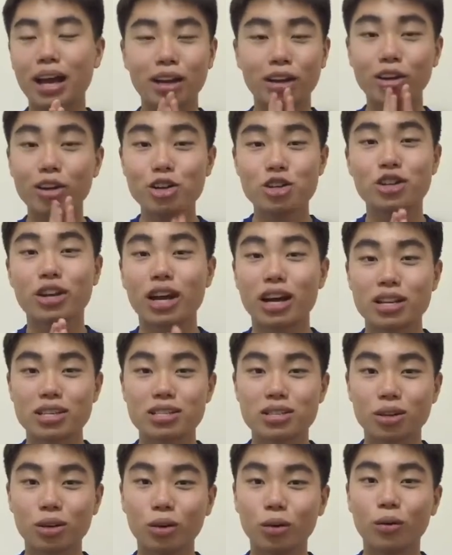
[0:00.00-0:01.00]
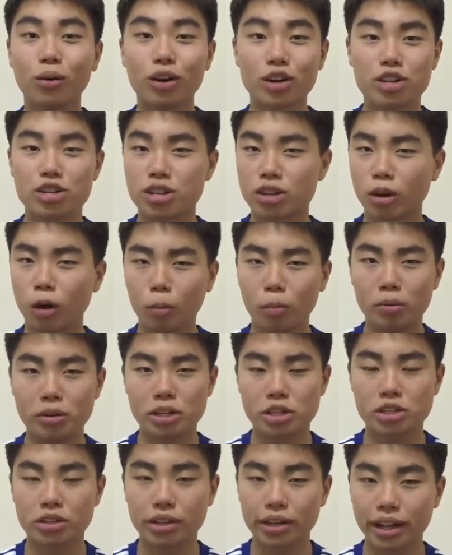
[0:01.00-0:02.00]
urge you guys to go watch the
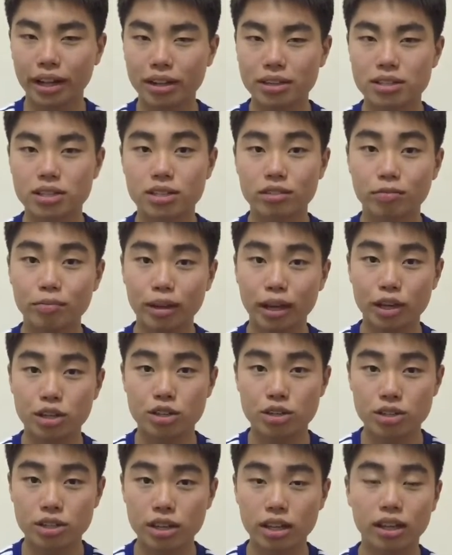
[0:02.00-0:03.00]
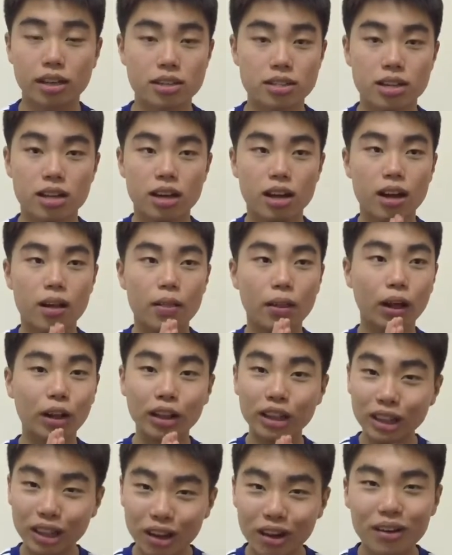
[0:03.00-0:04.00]
opposition analysis of Manchester City because a
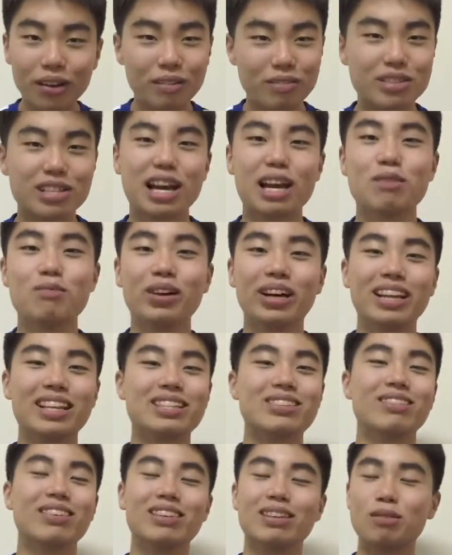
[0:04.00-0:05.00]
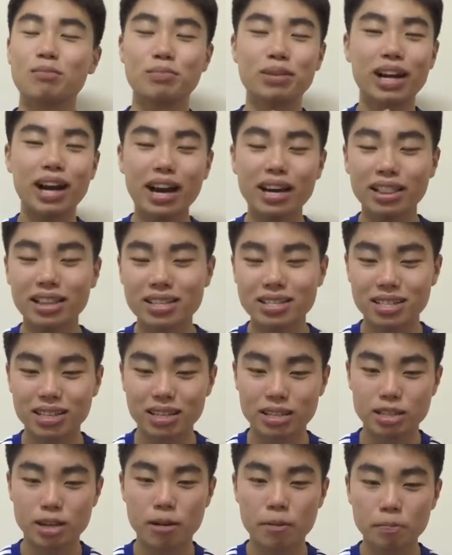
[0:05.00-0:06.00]
lot of time went into it. Behind the
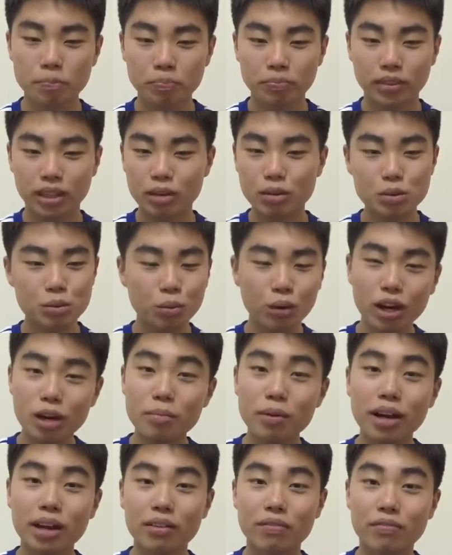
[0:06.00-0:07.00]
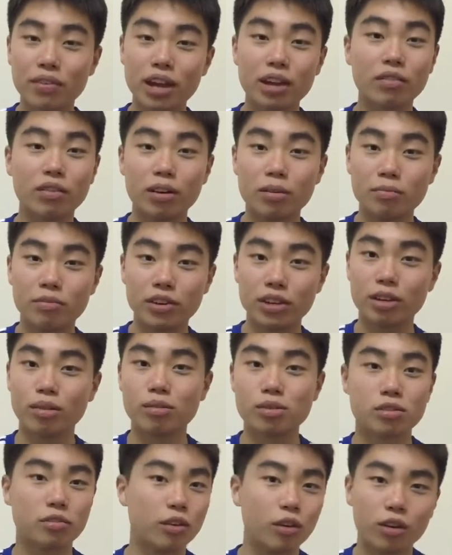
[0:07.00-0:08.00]
scenes, it was one of my favorite
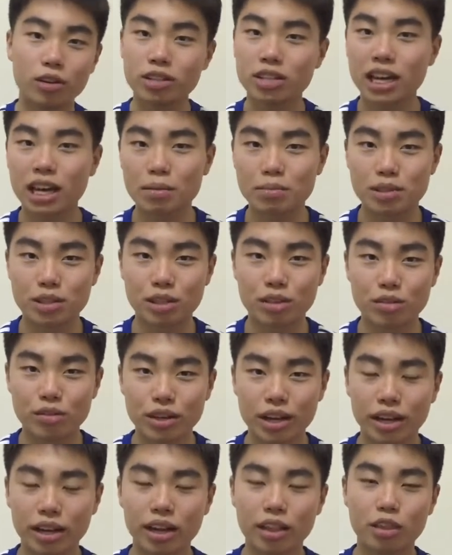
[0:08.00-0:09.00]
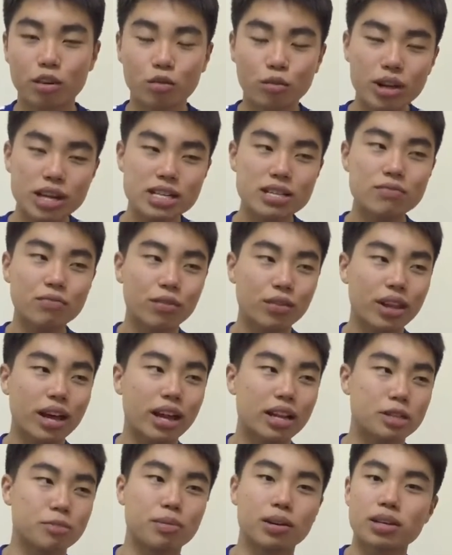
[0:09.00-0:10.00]
videos of all time to create. And the reason for
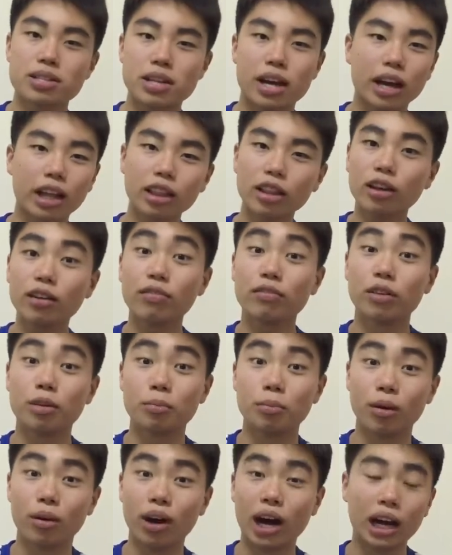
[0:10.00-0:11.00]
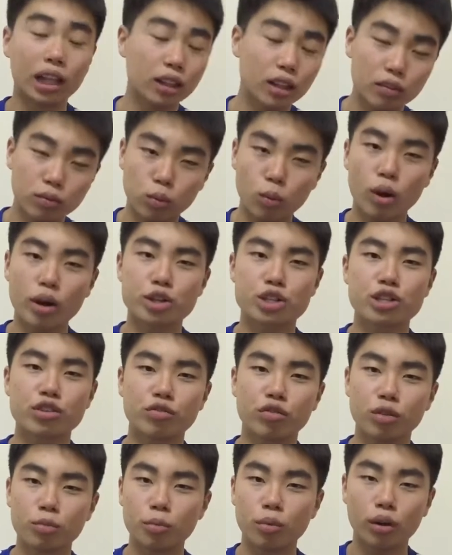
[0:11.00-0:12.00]
that is because I love football. I love watching
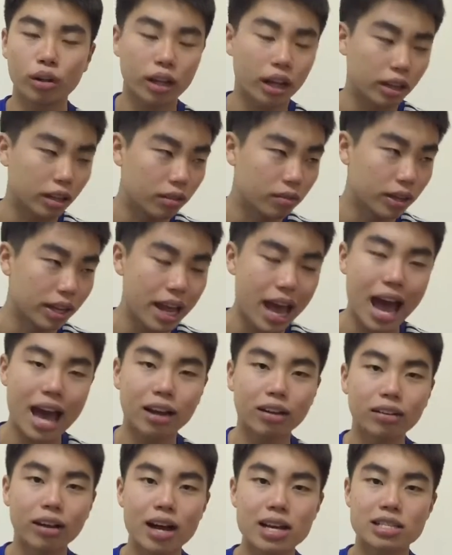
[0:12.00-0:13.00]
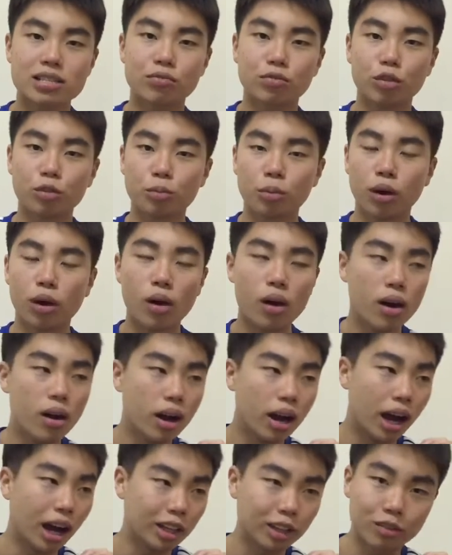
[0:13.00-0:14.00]
football. I love analyzing football.
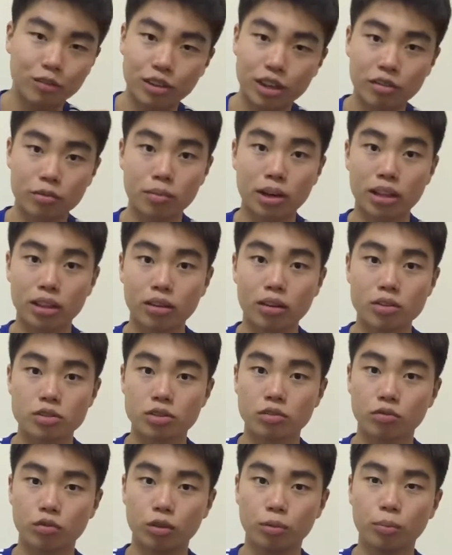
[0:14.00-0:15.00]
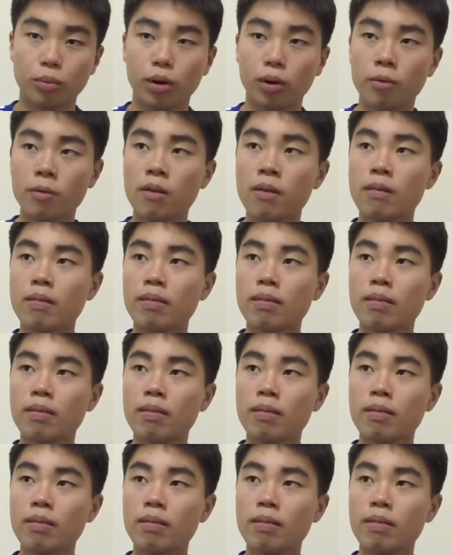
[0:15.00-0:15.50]
I love giving my thoughts on football.